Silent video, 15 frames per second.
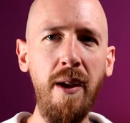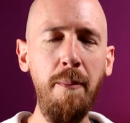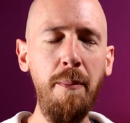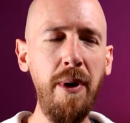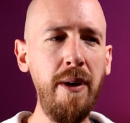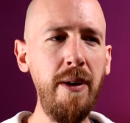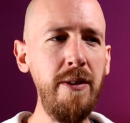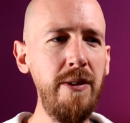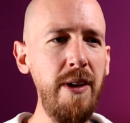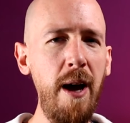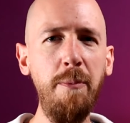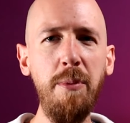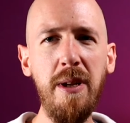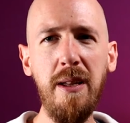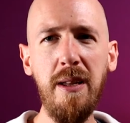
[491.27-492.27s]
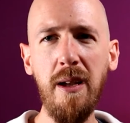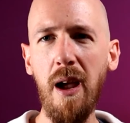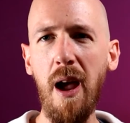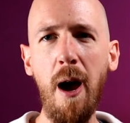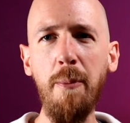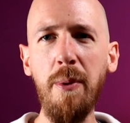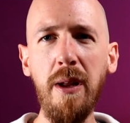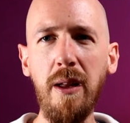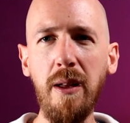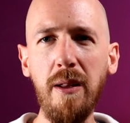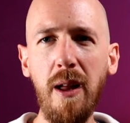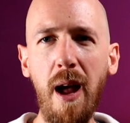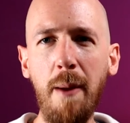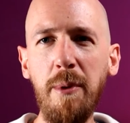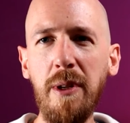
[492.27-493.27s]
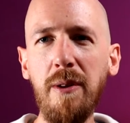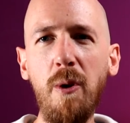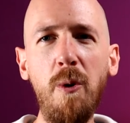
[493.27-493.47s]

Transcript: because I mean,